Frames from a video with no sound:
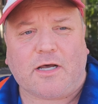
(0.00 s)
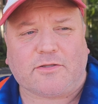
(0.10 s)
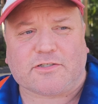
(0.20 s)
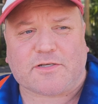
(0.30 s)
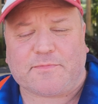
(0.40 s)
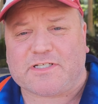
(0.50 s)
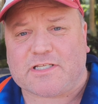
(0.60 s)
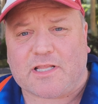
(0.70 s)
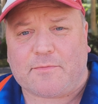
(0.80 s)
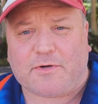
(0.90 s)
Uh, there's going to be
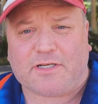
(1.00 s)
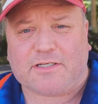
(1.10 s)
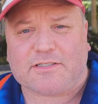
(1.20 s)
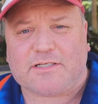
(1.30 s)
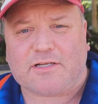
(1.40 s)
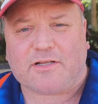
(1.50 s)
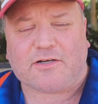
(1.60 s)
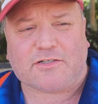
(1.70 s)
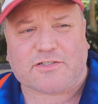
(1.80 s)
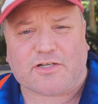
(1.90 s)
celebrities,
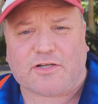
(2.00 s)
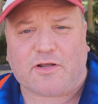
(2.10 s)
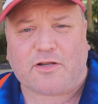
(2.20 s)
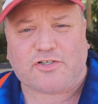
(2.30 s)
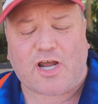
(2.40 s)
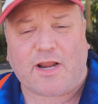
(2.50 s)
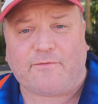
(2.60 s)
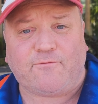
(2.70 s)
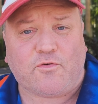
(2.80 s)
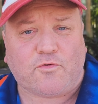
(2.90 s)
there's a, a
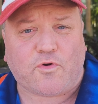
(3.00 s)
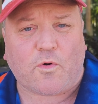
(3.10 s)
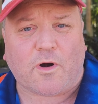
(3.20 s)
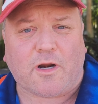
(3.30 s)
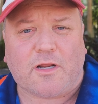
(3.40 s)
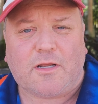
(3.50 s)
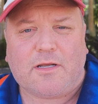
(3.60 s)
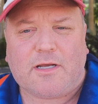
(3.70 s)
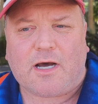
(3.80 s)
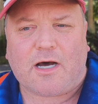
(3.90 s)
giant food court,
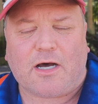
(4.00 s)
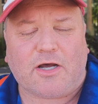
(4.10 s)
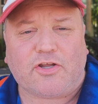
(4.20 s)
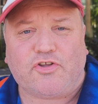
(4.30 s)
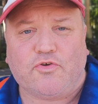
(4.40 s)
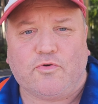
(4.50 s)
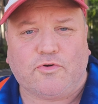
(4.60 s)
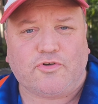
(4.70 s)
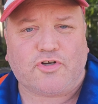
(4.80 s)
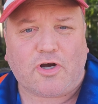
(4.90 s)
uh,
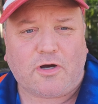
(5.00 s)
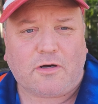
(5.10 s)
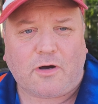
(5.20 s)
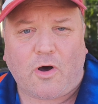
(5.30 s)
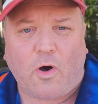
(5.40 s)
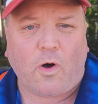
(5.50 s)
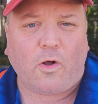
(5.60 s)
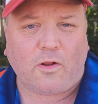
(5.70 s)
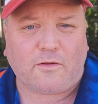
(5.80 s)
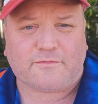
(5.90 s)
huge
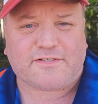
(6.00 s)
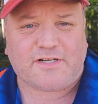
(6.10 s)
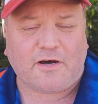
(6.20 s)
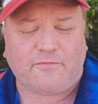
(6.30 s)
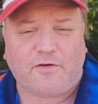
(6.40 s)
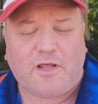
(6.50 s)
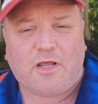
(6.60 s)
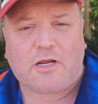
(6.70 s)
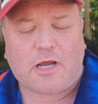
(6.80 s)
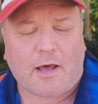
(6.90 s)
hall of stuff,
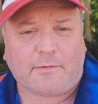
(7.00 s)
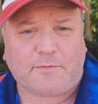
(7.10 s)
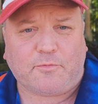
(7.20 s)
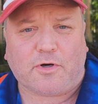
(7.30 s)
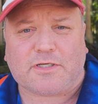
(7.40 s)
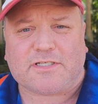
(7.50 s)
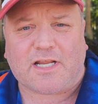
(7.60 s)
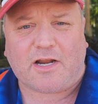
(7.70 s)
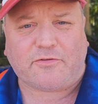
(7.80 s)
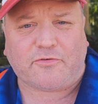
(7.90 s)
comic books
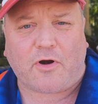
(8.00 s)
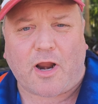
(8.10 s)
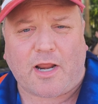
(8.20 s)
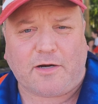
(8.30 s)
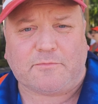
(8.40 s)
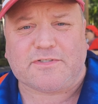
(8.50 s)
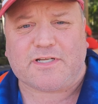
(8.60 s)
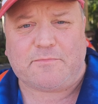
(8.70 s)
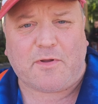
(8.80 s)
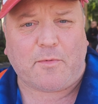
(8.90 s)
and other items
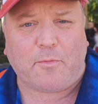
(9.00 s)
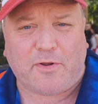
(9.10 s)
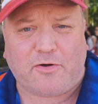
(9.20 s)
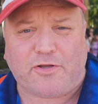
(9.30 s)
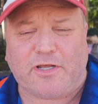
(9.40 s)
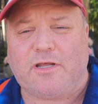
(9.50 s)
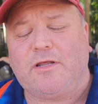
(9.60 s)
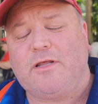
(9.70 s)
and memorabilia.